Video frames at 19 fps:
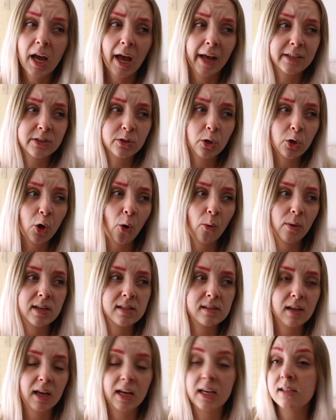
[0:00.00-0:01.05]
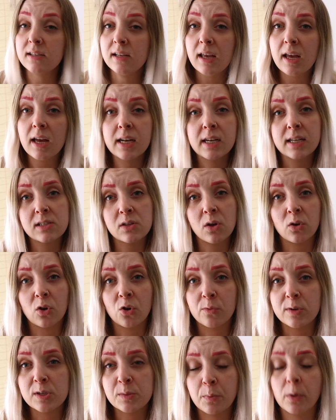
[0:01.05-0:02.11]
it's not always easy and it's not
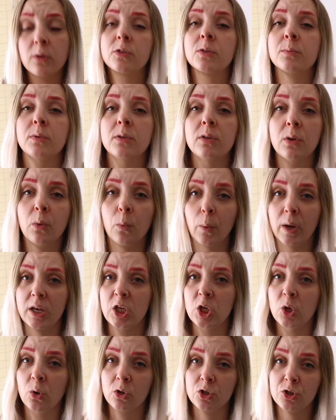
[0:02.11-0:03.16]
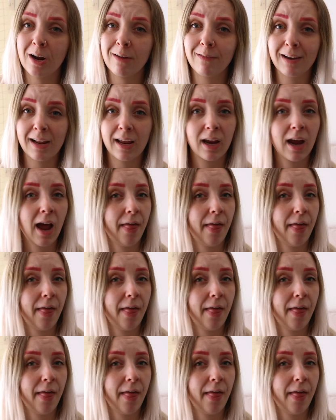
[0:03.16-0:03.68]
always possible when you're traveling.